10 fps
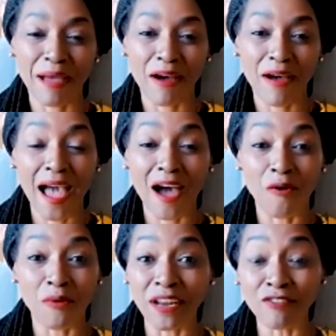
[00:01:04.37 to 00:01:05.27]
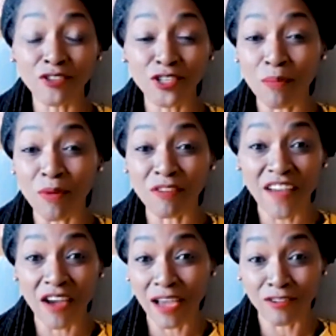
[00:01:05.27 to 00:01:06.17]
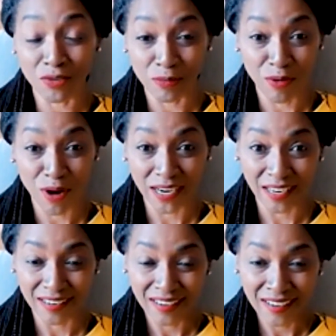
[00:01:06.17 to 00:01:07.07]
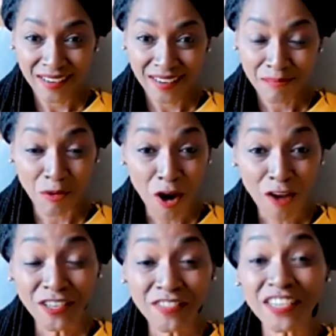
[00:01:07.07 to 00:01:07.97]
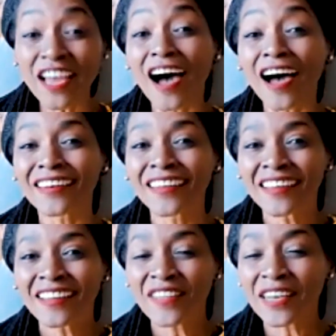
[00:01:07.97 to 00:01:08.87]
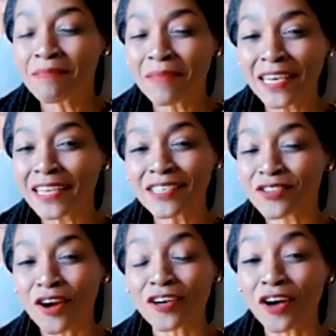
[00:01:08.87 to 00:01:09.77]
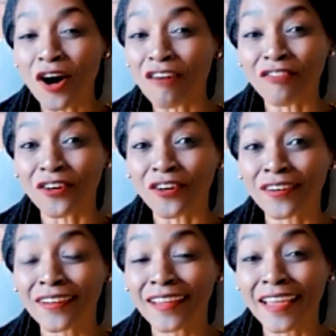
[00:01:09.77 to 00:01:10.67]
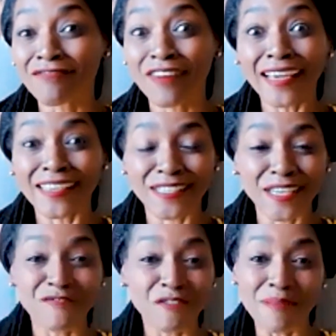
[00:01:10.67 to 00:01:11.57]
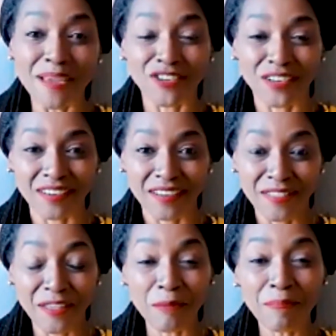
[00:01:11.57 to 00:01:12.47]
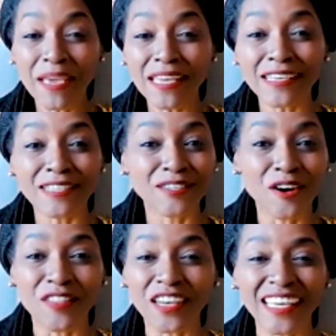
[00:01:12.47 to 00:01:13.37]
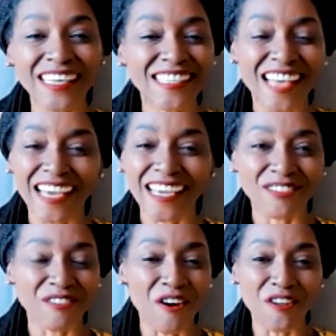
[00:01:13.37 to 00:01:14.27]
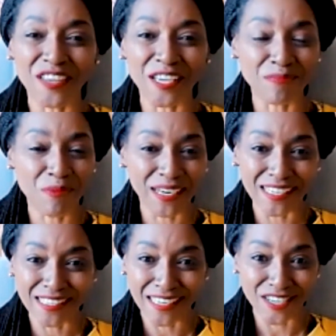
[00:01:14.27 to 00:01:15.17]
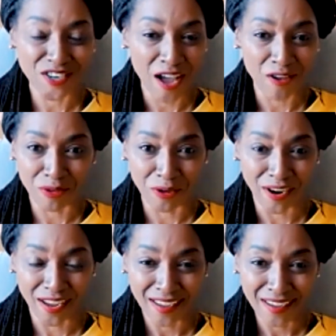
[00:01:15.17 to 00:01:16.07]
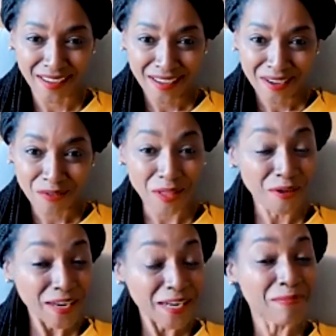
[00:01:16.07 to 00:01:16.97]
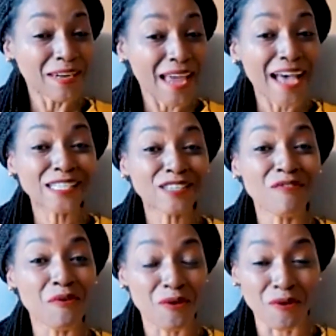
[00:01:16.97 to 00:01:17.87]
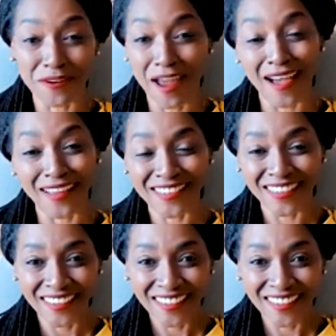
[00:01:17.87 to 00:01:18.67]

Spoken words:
about how whenever someone found out she was pregnant, more often than not, they'd immediately start to offer advice, information, their opinions on the latest science on all things pregnancy and child rearing, whether it had been asked for or not.